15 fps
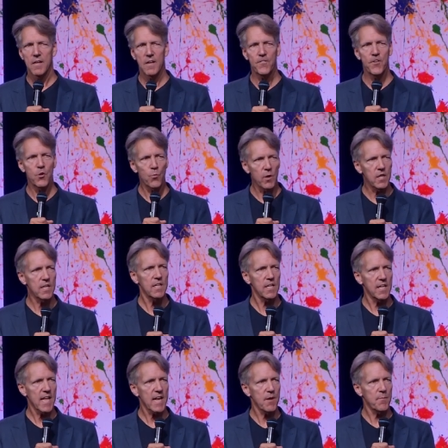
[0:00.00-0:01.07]
If you're willing to
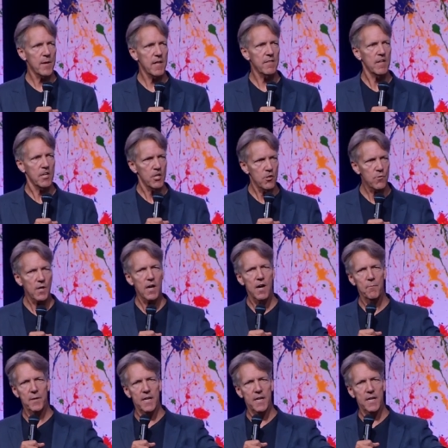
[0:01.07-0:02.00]
let him in, then you come.